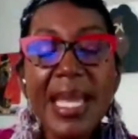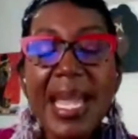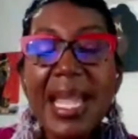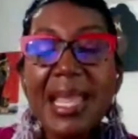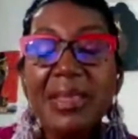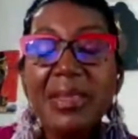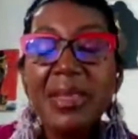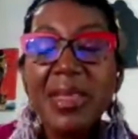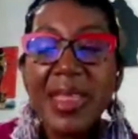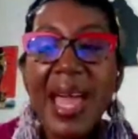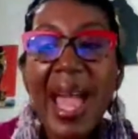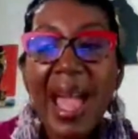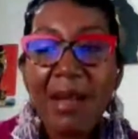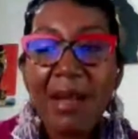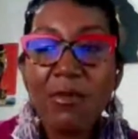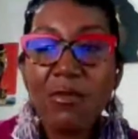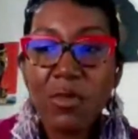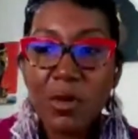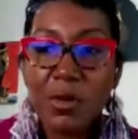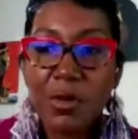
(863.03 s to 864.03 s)
in that
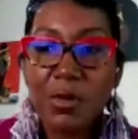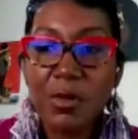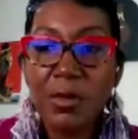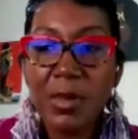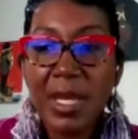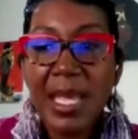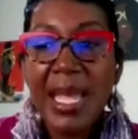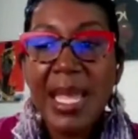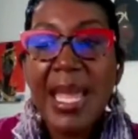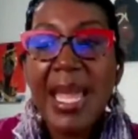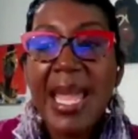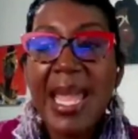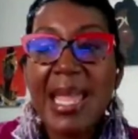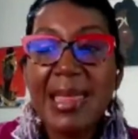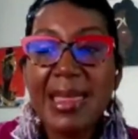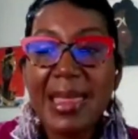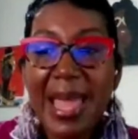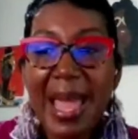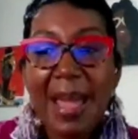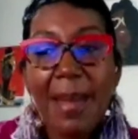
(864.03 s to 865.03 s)
road,
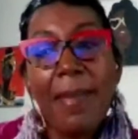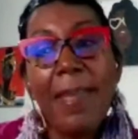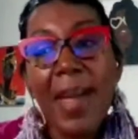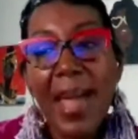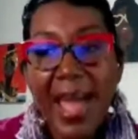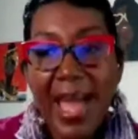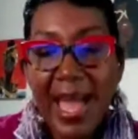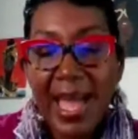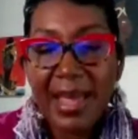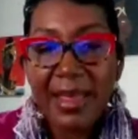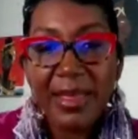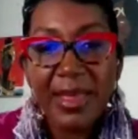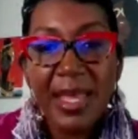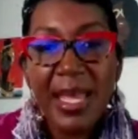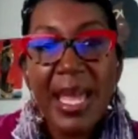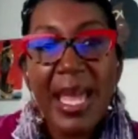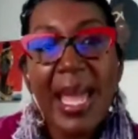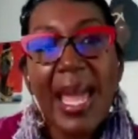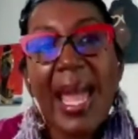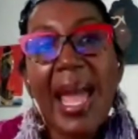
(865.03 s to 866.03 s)
in that path,
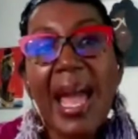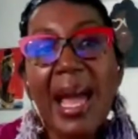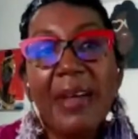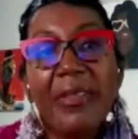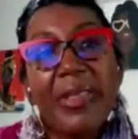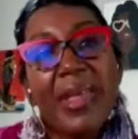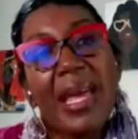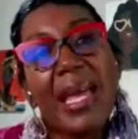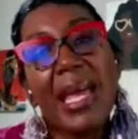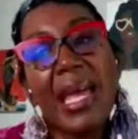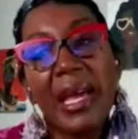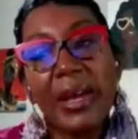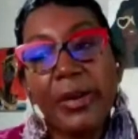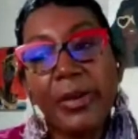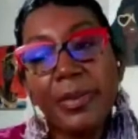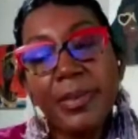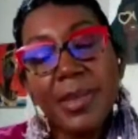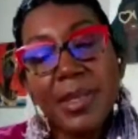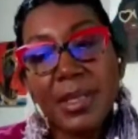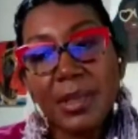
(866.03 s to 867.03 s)
and how that
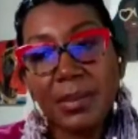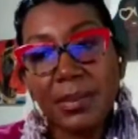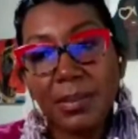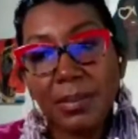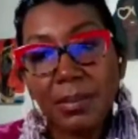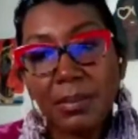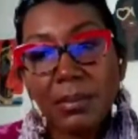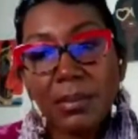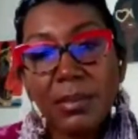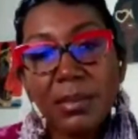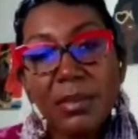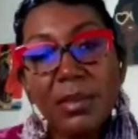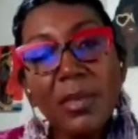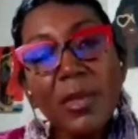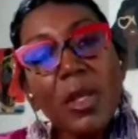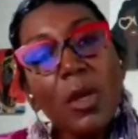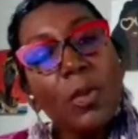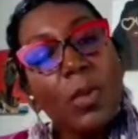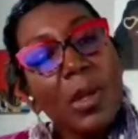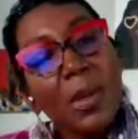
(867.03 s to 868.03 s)
helps.
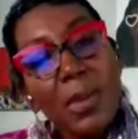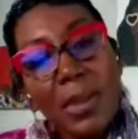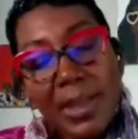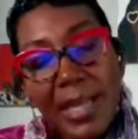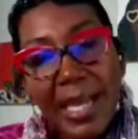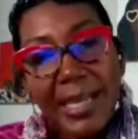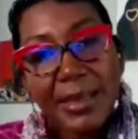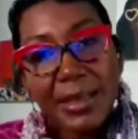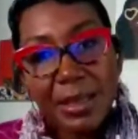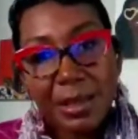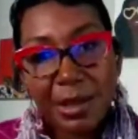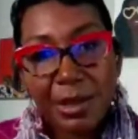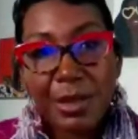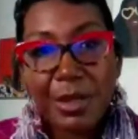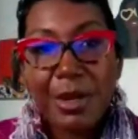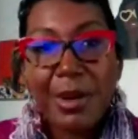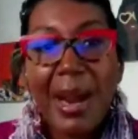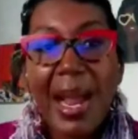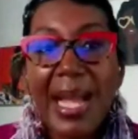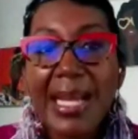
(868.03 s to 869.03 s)
We would like to know
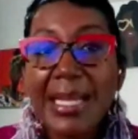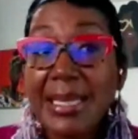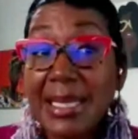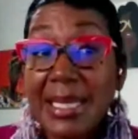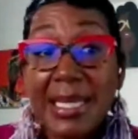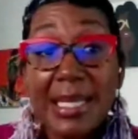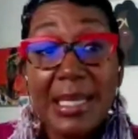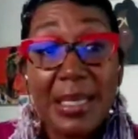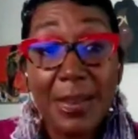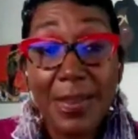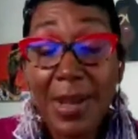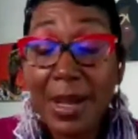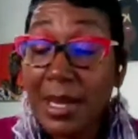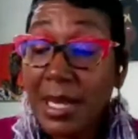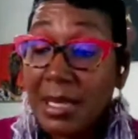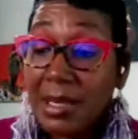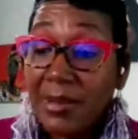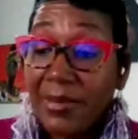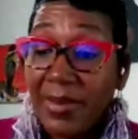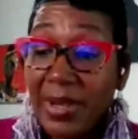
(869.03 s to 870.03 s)
your ideas about
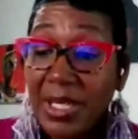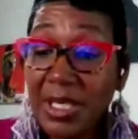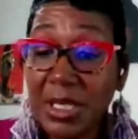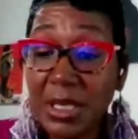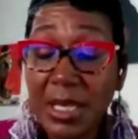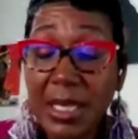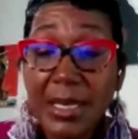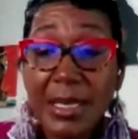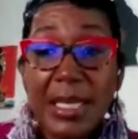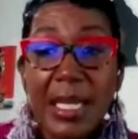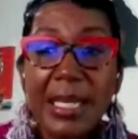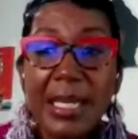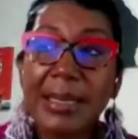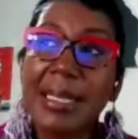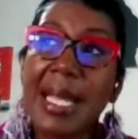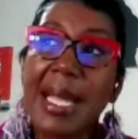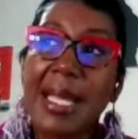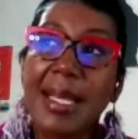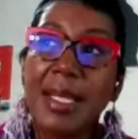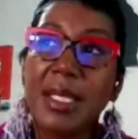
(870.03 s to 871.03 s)
innovation and
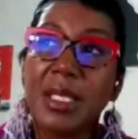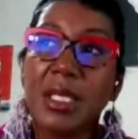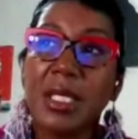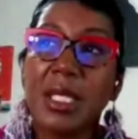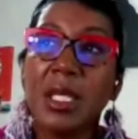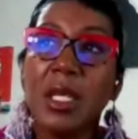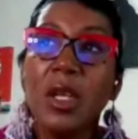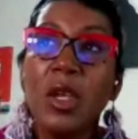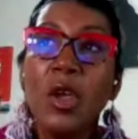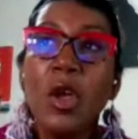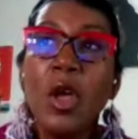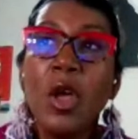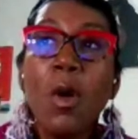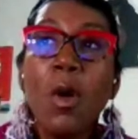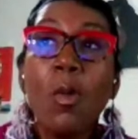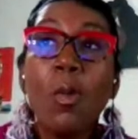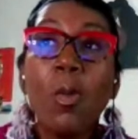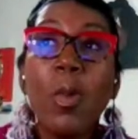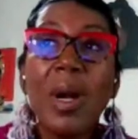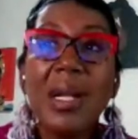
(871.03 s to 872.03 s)
technology.
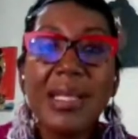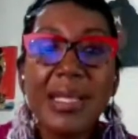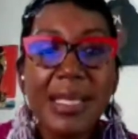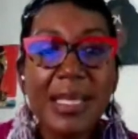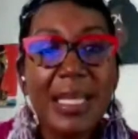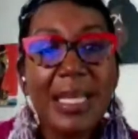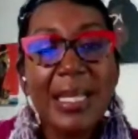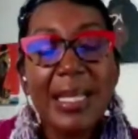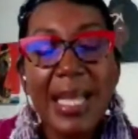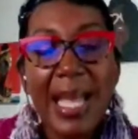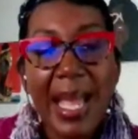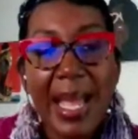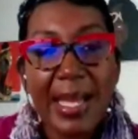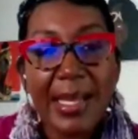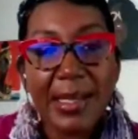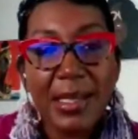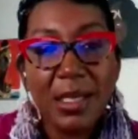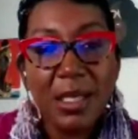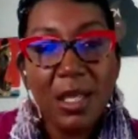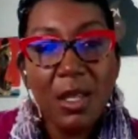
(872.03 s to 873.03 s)
What's the
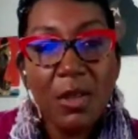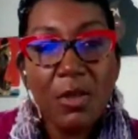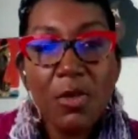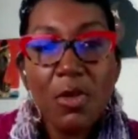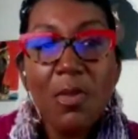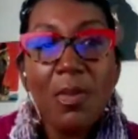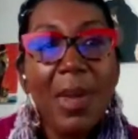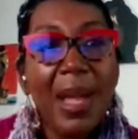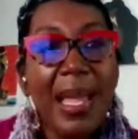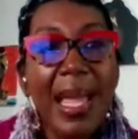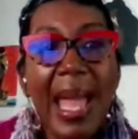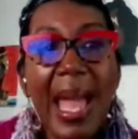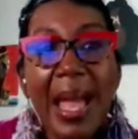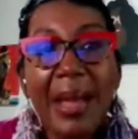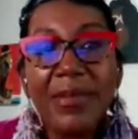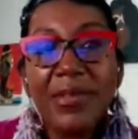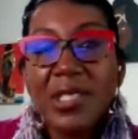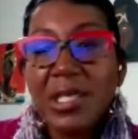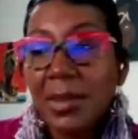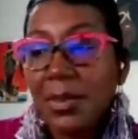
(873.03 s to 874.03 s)
next? You might
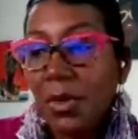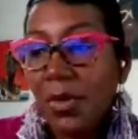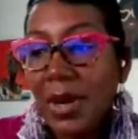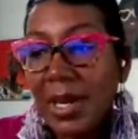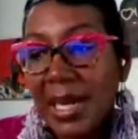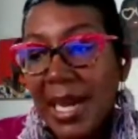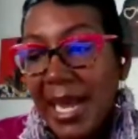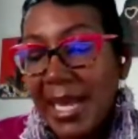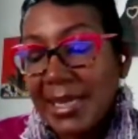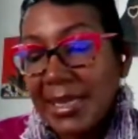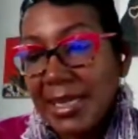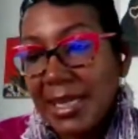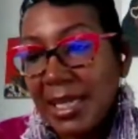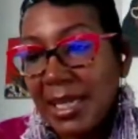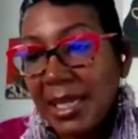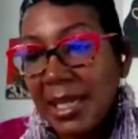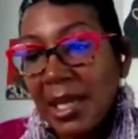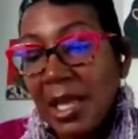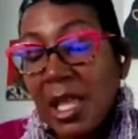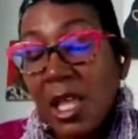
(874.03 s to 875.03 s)
have some great
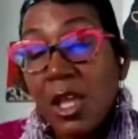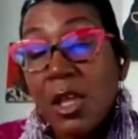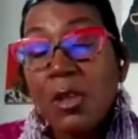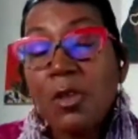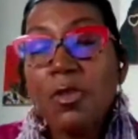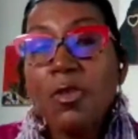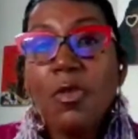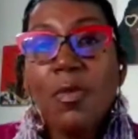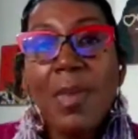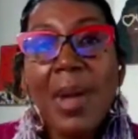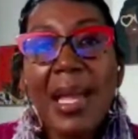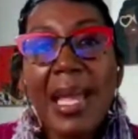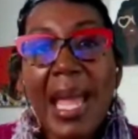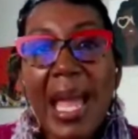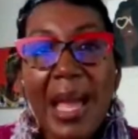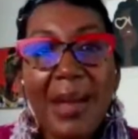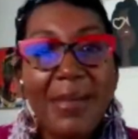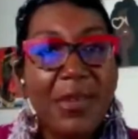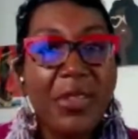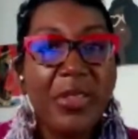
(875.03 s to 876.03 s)
idea. You might
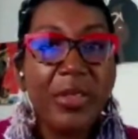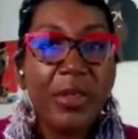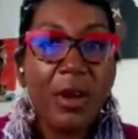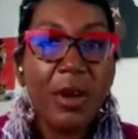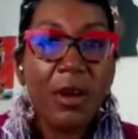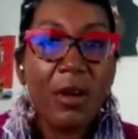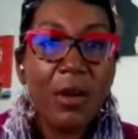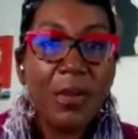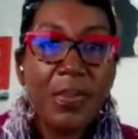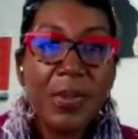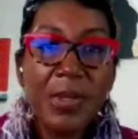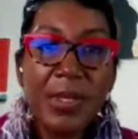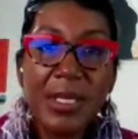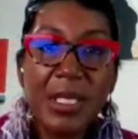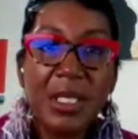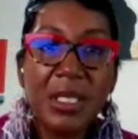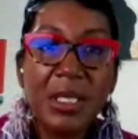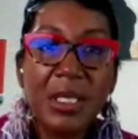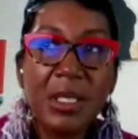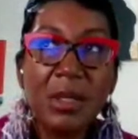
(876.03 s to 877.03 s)
have a thought or
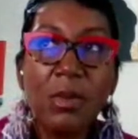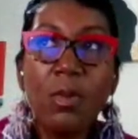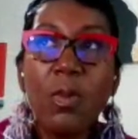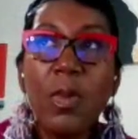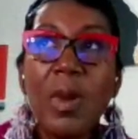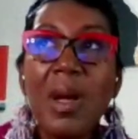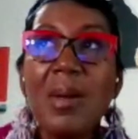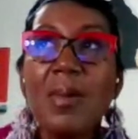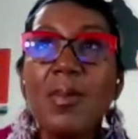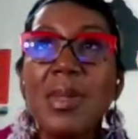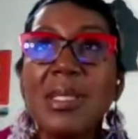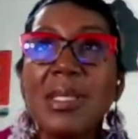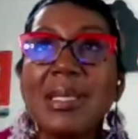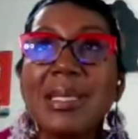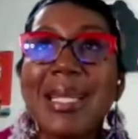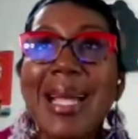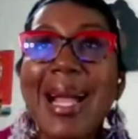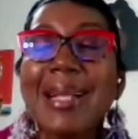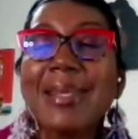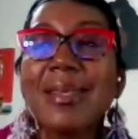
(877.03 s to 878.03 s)
position. What would
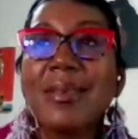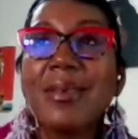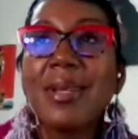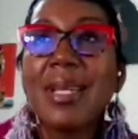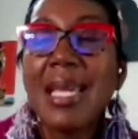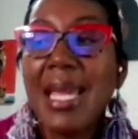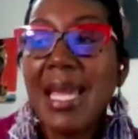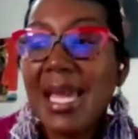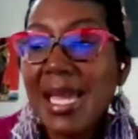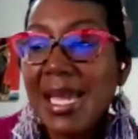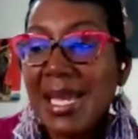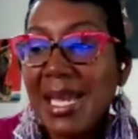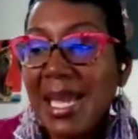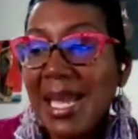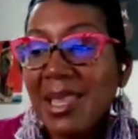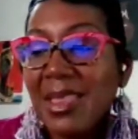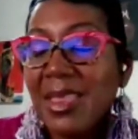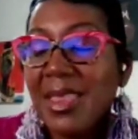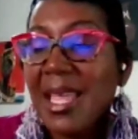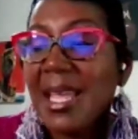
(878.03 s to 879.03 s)
Dr. King
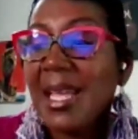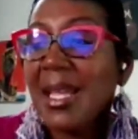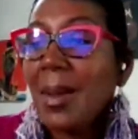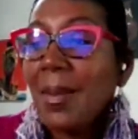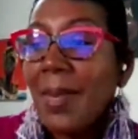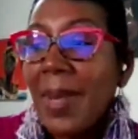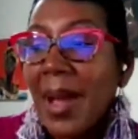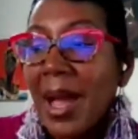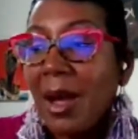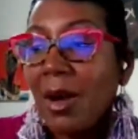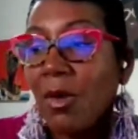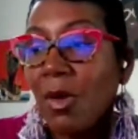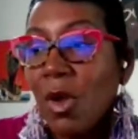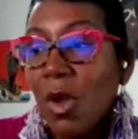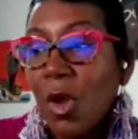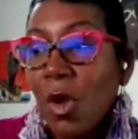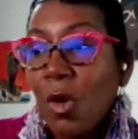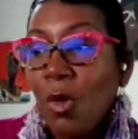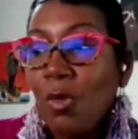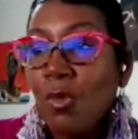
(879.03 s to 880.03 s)
think about
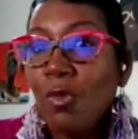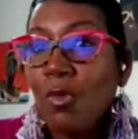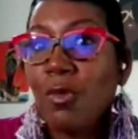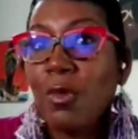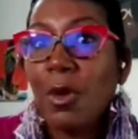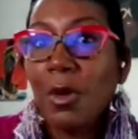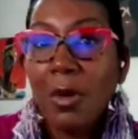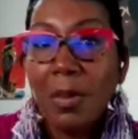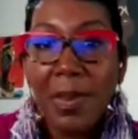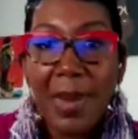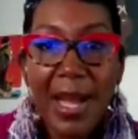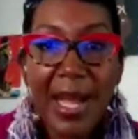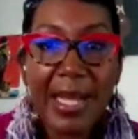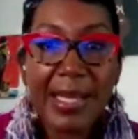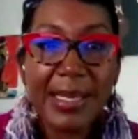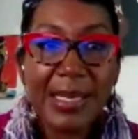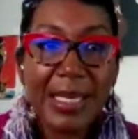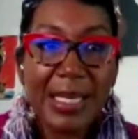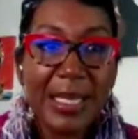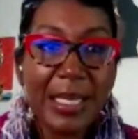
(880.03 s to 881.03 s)

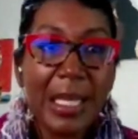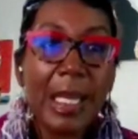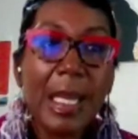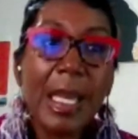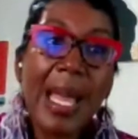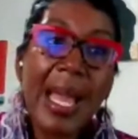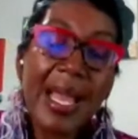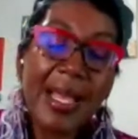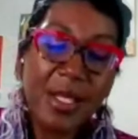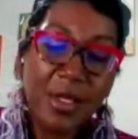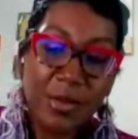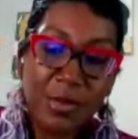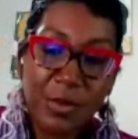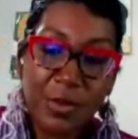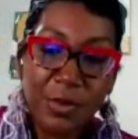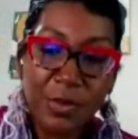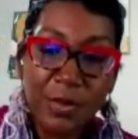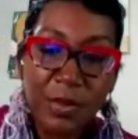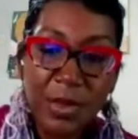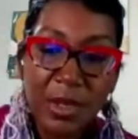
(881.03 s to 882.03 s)
robots in
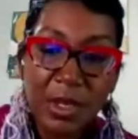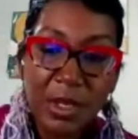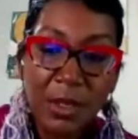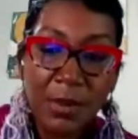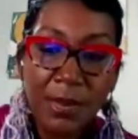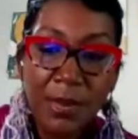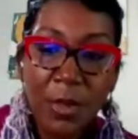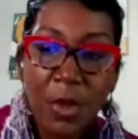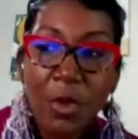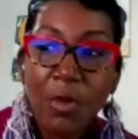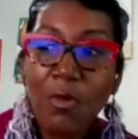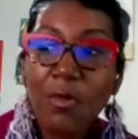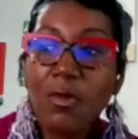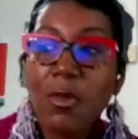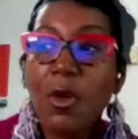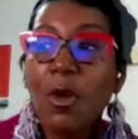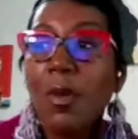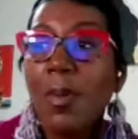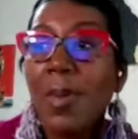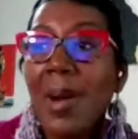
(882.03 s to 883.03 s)
classrooms,
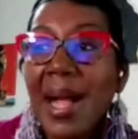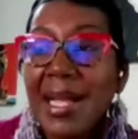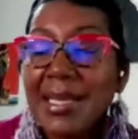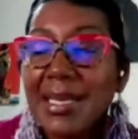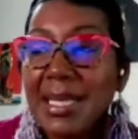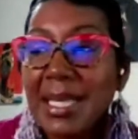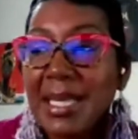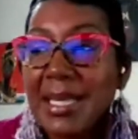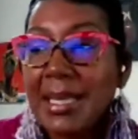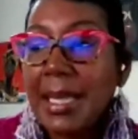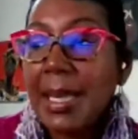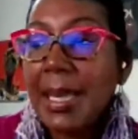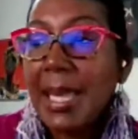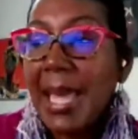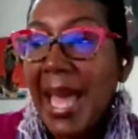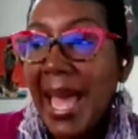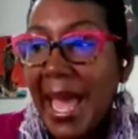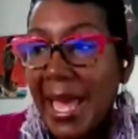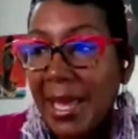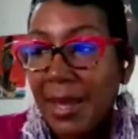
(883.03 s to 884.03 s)
robots in the
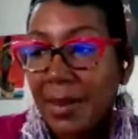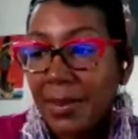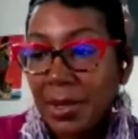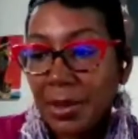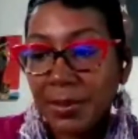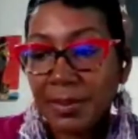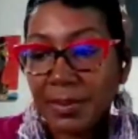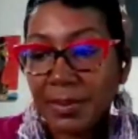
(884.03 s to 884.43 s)
lab?